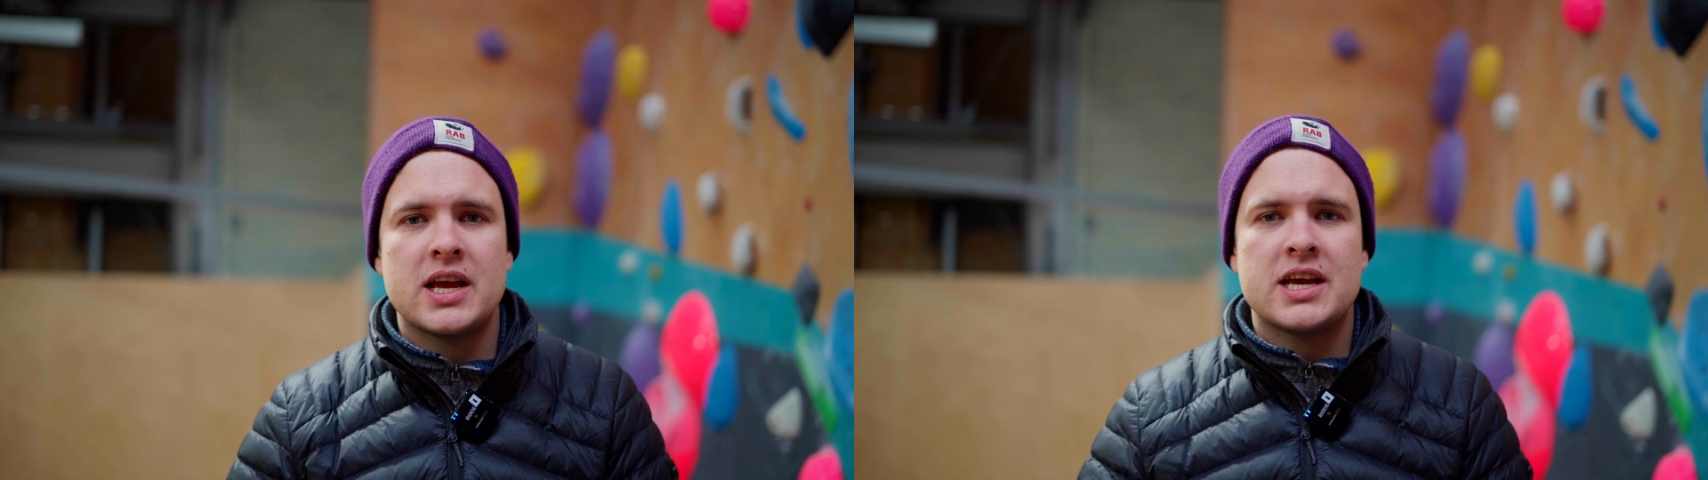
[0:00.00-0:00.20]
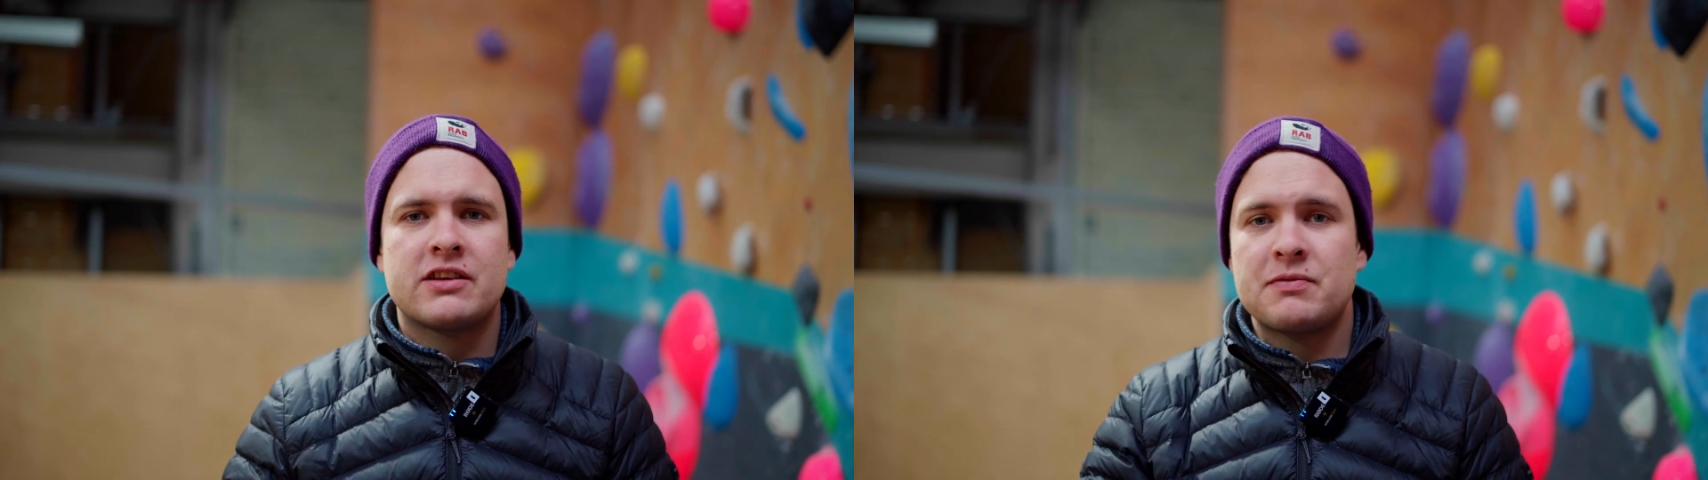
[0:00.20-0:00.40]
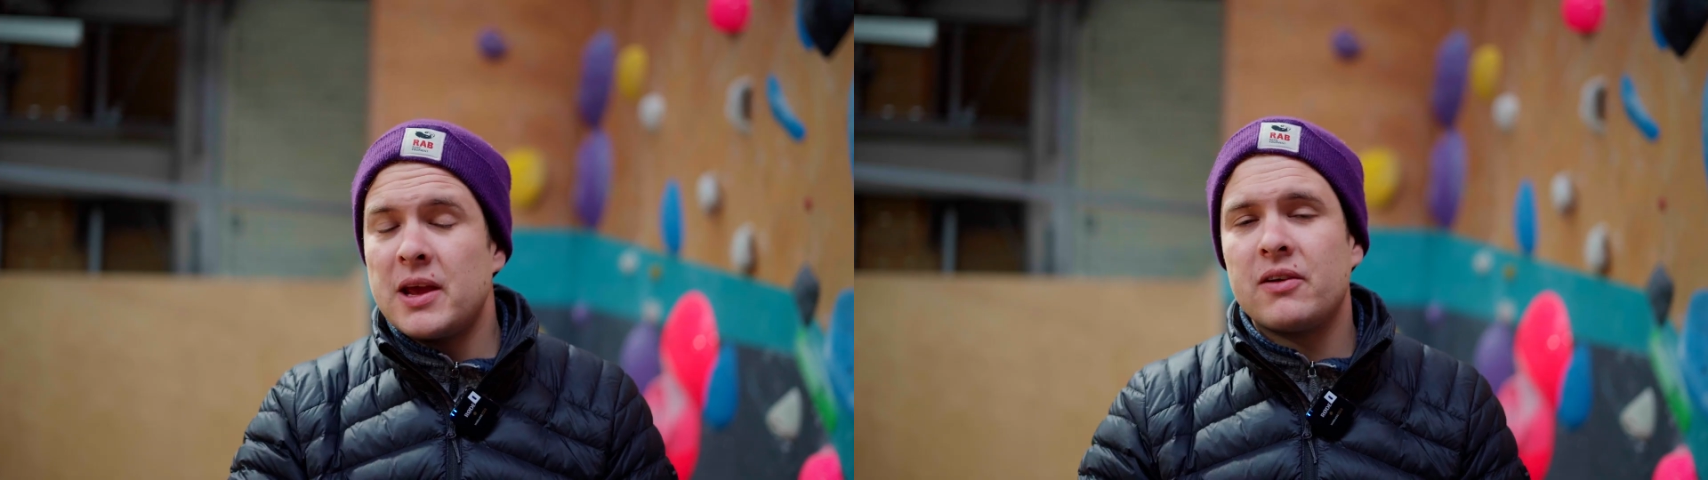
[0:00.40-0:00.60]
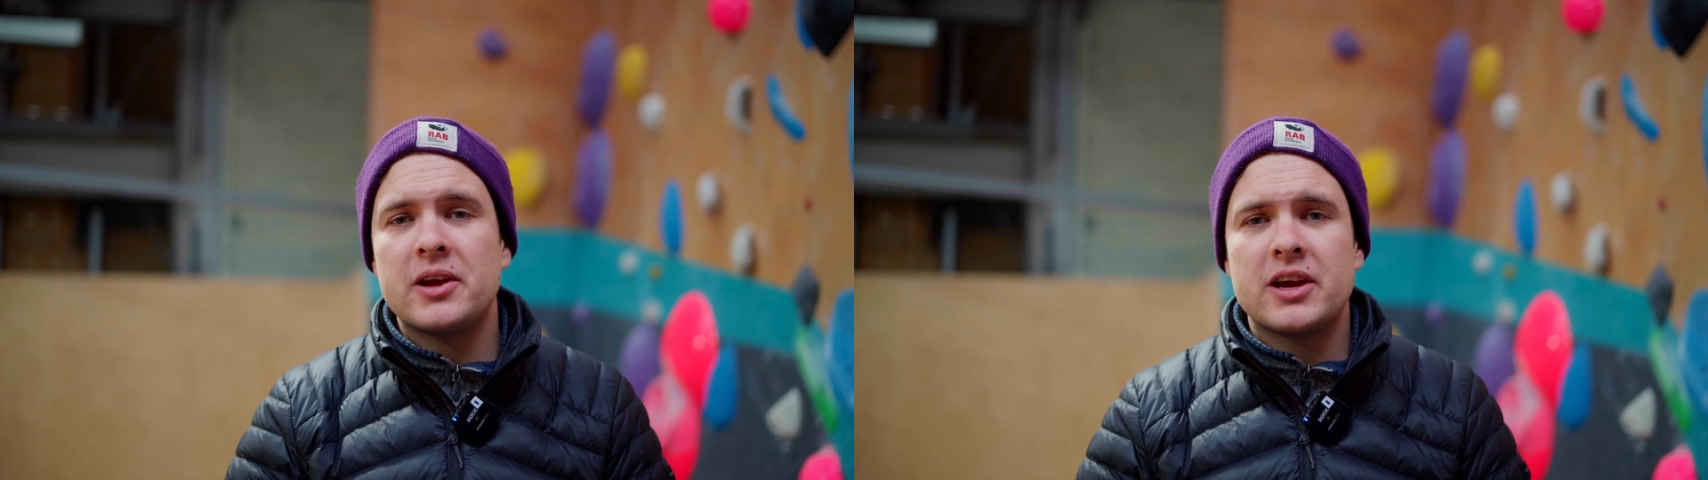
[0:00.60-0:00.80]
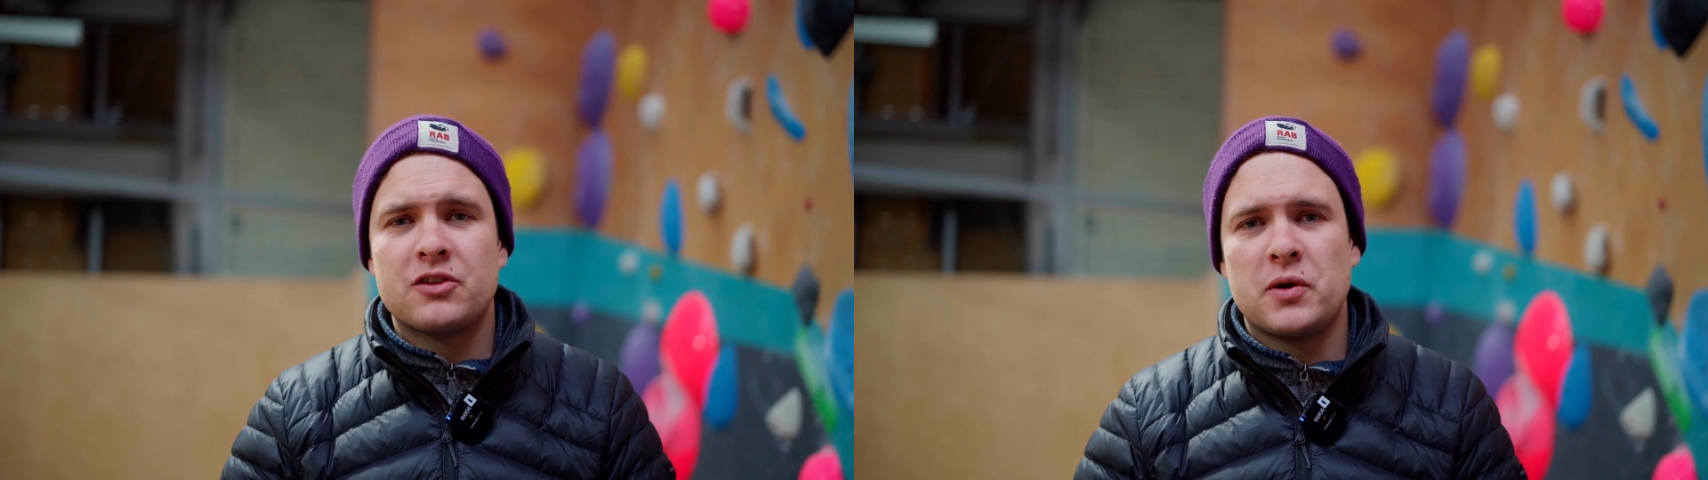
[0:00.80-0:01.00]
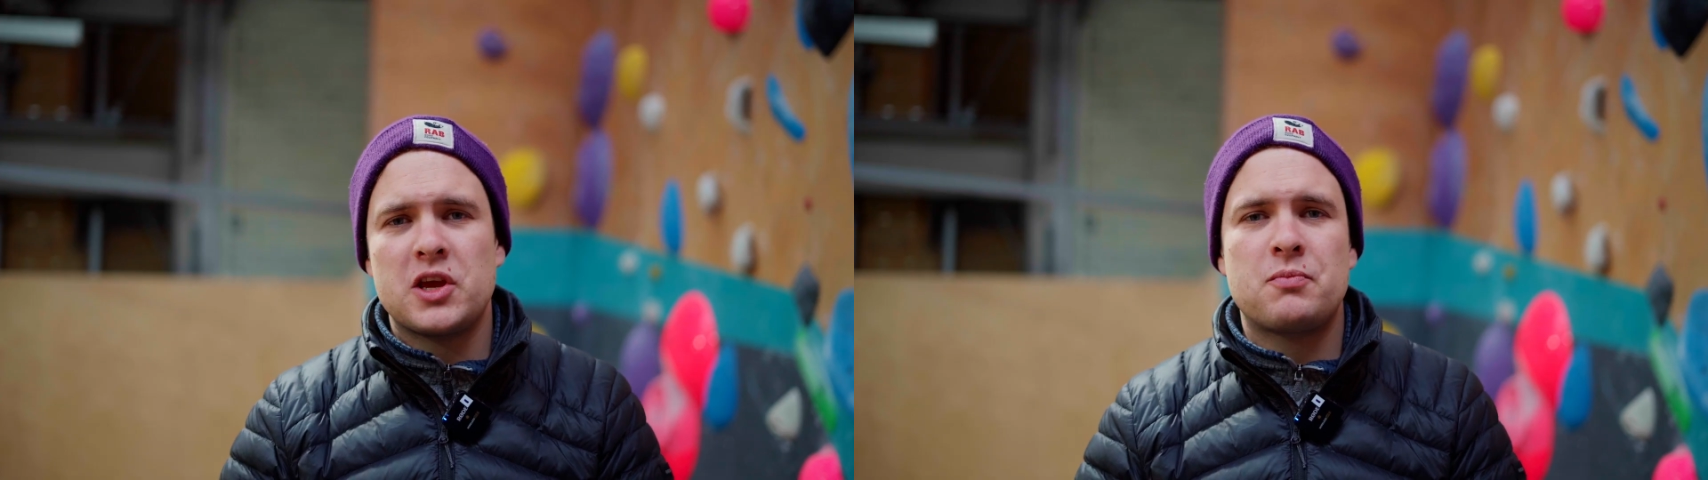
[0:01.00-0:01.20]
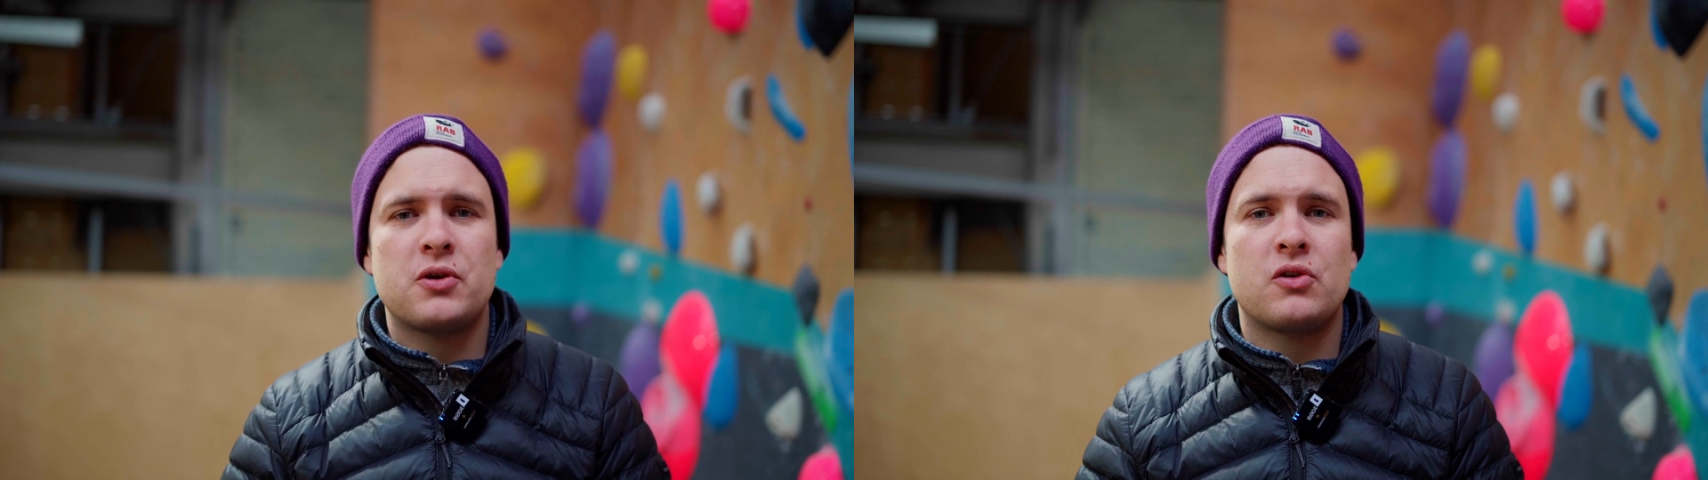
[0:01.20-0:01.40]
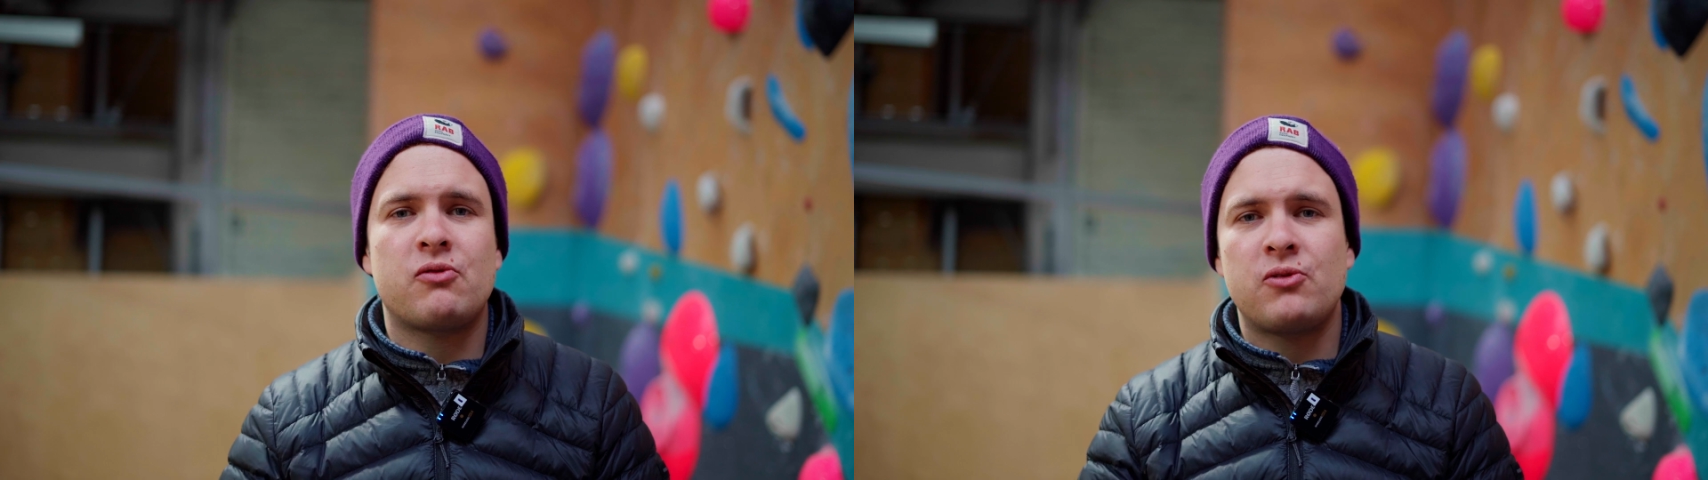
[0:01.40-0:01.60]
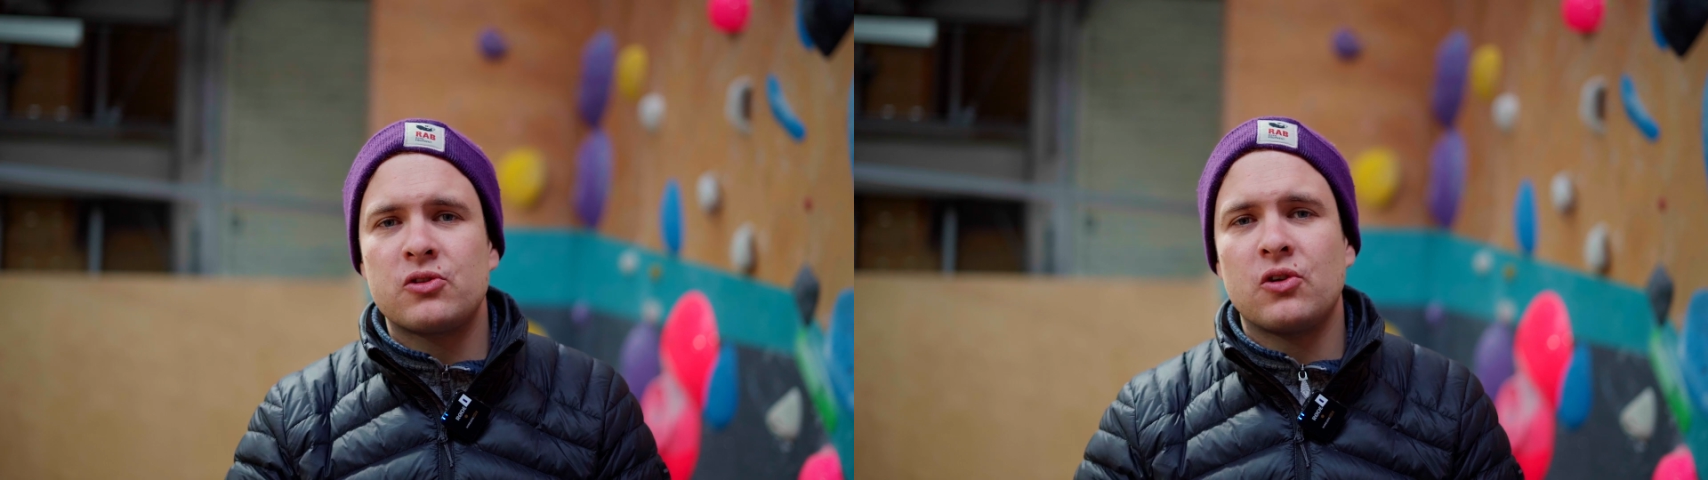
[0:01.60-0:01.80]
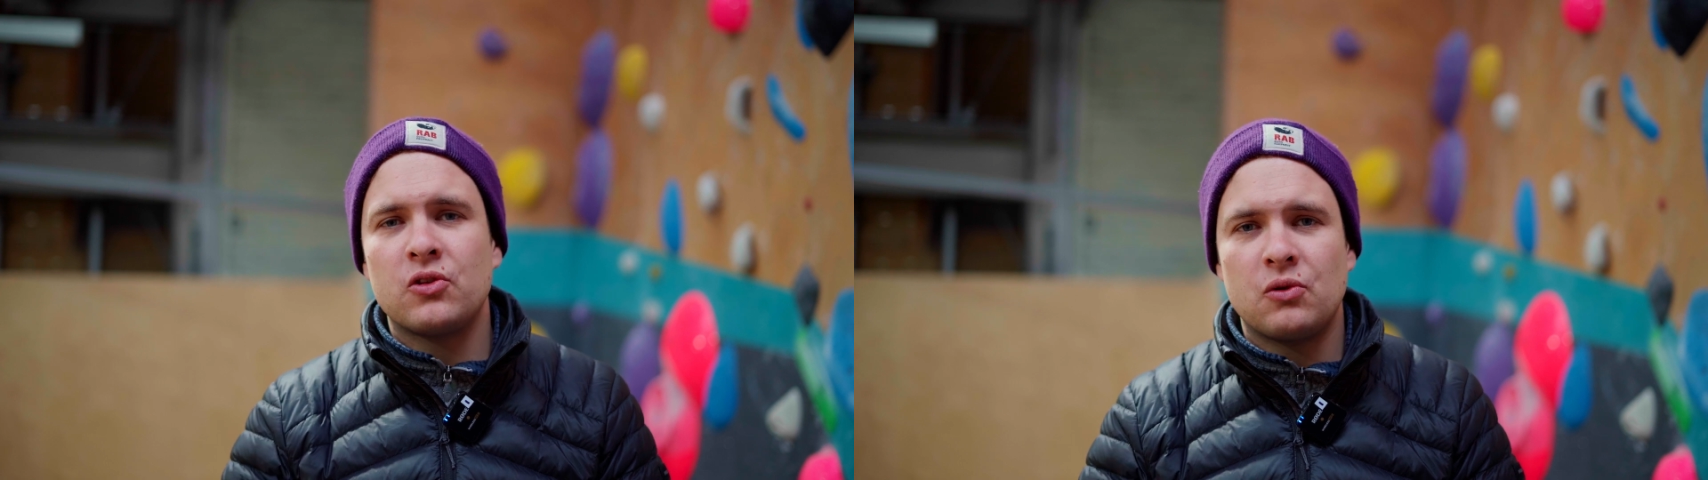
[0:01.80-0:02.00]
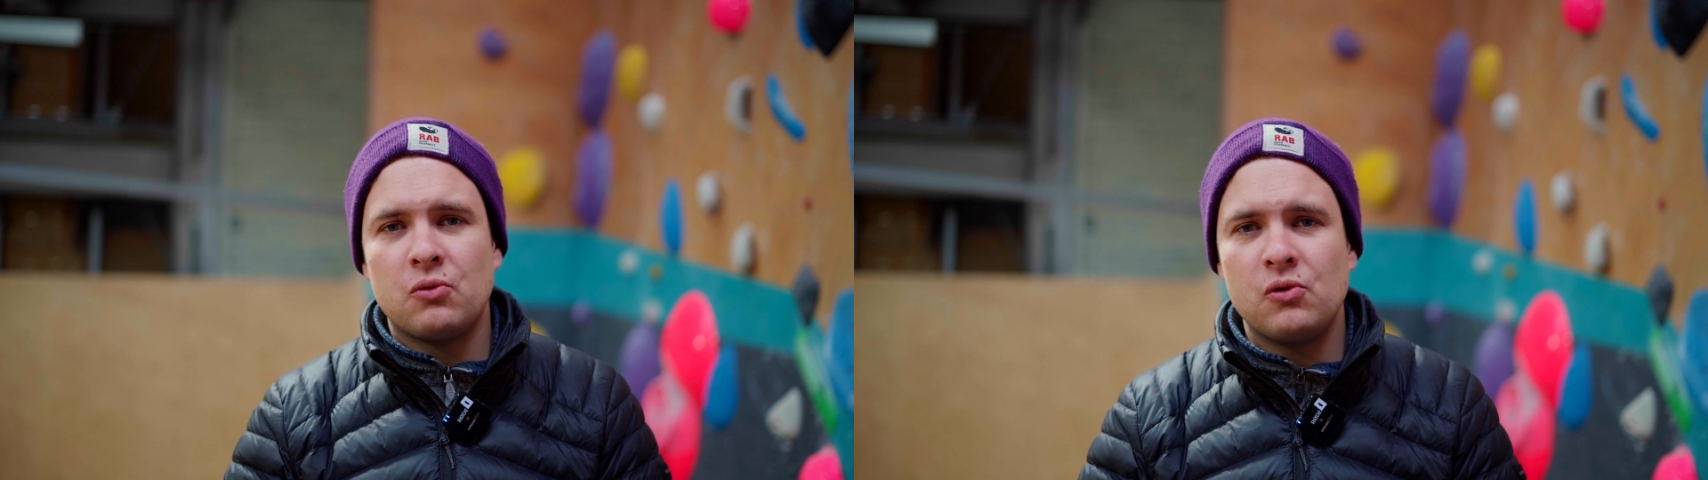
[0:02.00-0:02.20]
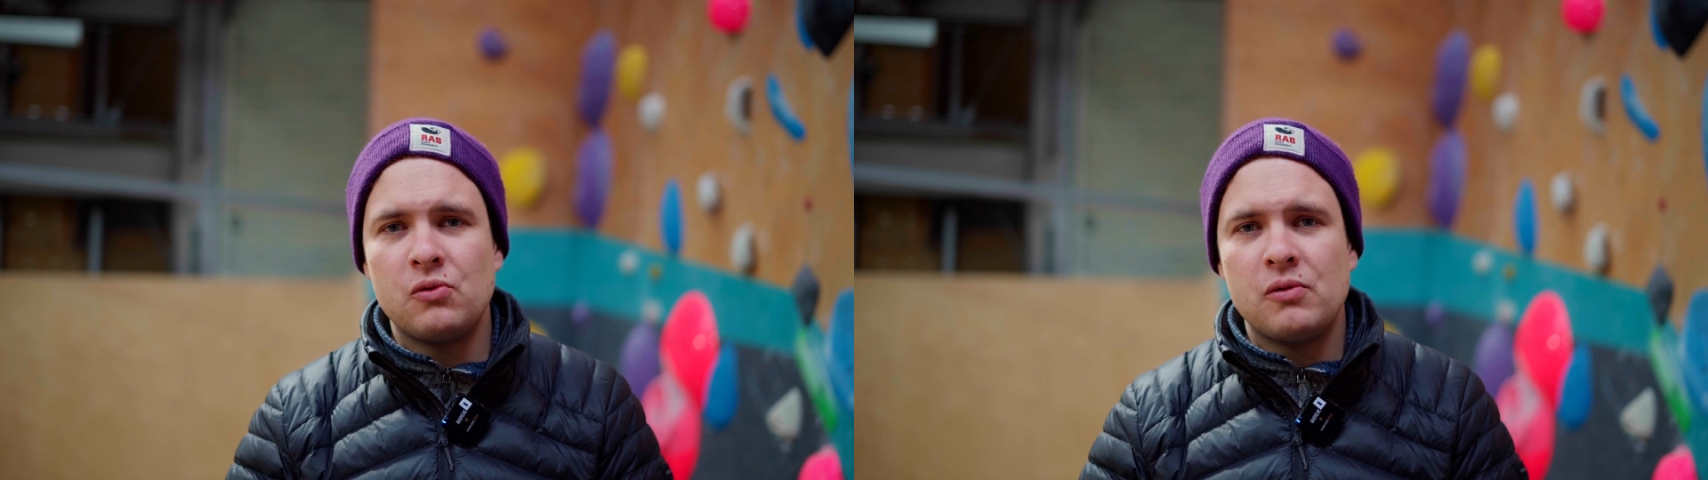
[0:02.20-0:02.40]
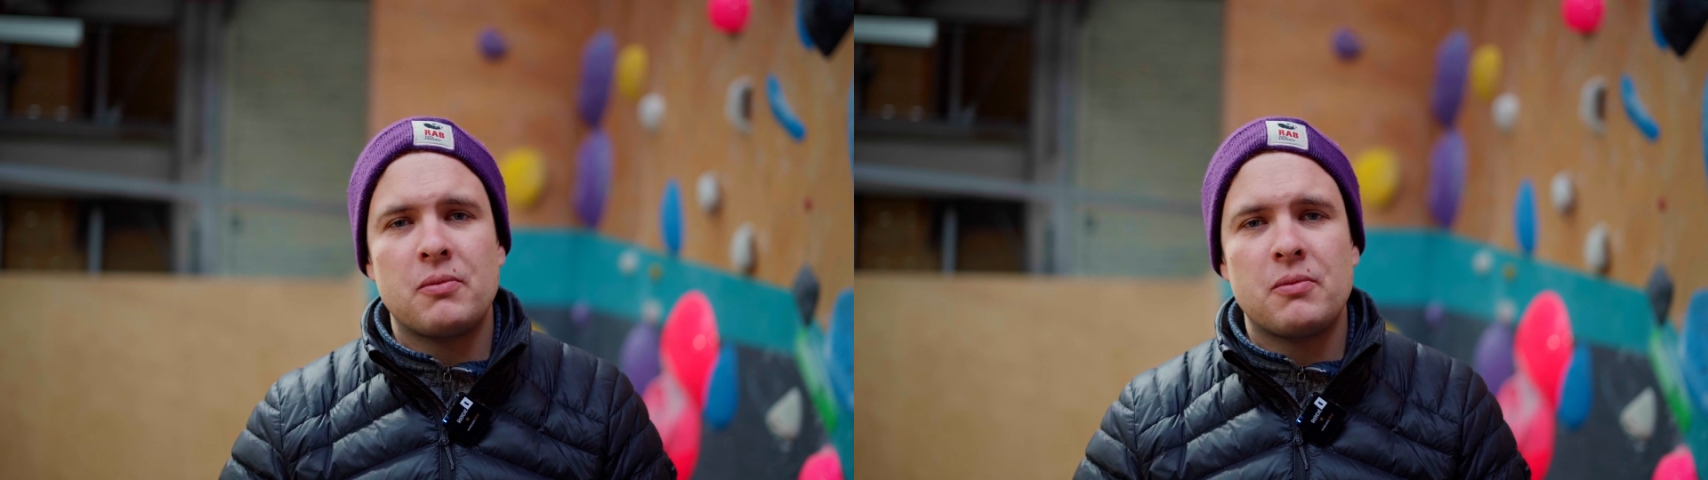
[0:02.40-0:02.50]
Smearing is where you put your foot on the wall,